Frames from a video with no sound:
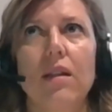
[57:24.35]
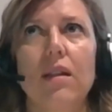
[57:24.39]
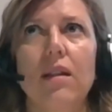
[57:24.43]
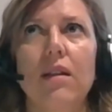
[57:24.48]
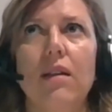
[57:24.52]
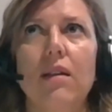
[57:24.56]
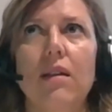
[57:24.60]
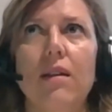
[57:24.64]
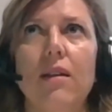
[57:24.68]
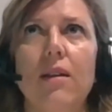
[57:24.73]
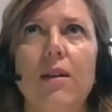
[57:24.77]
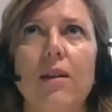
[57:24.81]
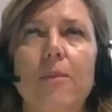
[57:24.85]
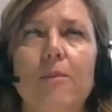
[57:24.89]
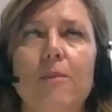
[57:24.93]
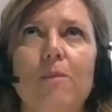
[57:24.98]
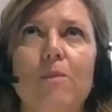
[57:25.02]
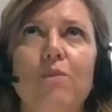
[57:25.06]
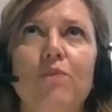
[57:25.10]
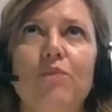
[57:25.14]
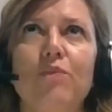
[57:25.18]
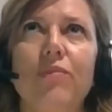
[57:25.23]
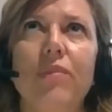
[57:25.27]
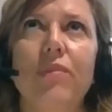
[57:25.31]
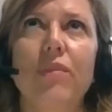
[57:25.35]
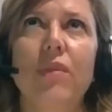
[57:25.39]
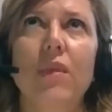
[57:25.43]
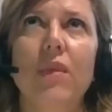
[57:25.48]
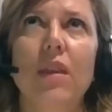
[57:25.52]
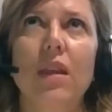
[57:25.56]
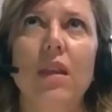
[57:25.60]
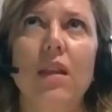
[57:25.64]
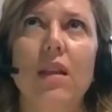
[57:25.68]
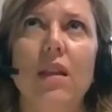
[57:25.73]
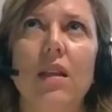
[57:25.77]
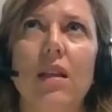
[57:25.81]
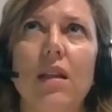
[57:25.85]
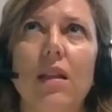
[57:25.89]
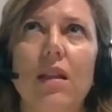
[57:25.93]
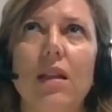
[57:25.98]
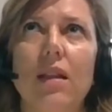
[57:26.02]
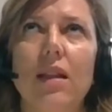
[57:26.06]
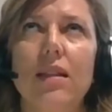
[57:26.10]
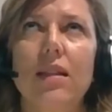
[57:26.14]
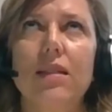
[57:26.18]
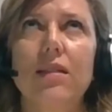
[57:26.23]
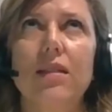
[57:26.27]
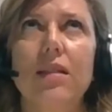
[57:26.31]

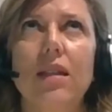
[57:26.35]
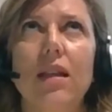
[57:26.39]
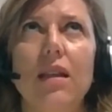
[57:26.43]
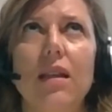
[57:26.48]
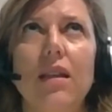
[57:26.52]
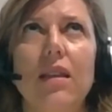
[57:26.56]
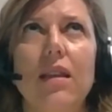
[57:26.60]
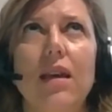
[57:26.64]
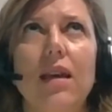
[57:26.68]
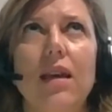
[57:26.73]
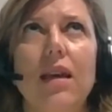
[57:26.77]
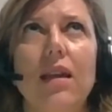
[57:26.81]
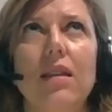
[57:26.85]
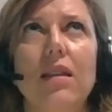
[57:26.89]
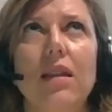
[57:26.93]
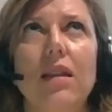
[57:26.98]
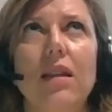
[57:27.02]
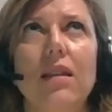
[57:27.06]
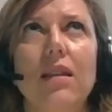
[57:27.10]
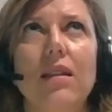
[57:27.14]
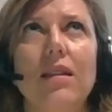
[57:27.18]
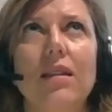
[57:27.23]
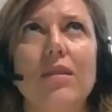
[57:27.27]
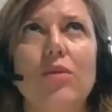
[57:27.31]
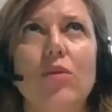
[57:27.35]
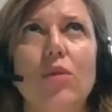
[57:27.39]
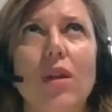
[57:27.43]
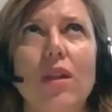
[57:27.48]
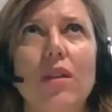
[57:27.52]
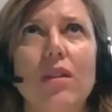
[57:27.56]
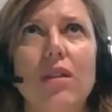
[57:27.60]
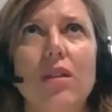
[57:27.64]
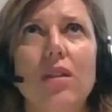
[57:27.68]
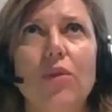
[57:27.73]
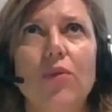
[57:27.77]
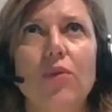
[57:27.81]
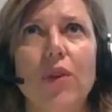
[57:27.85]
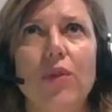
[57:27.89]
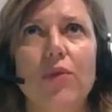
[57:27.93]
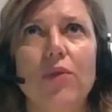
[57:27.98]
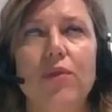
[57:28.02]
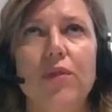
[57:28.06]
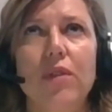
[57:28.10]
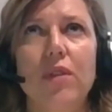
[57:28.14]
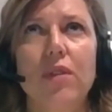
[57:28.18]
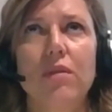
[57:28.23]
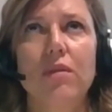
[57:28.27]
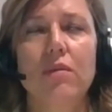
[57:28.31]
Let's say that in
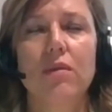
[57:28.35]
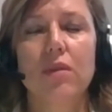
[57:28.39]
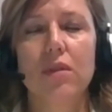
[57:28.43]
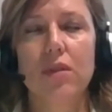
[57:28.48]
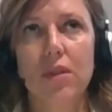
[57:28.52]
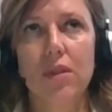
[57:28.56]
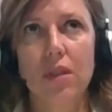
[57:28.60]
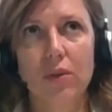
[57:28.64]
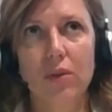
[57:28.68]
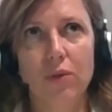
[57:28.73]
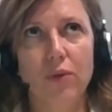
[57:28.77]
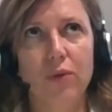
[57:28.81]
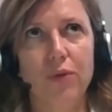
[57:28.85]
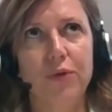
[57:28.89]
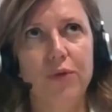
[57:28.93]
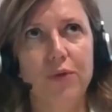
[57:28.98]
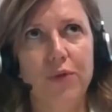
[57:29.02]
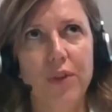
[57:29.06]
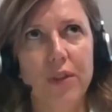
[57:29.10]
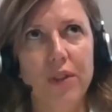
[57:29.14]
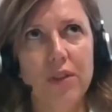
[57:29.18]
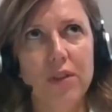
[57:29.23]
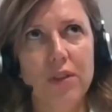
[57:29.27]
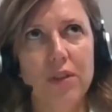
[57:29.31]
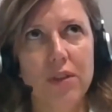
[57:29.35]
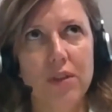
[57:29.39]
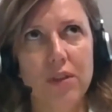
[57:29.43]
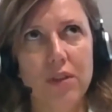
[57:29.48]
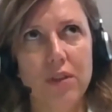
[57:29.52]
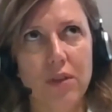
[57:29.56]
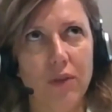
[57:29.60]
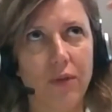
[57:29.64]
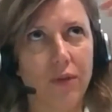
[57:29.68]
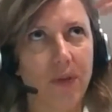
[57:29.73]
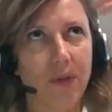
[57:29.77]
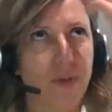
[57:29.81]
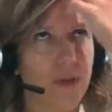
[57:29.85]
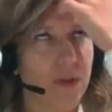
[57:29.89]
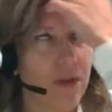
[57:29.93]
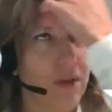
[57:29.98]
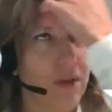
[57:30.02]
2015, so first of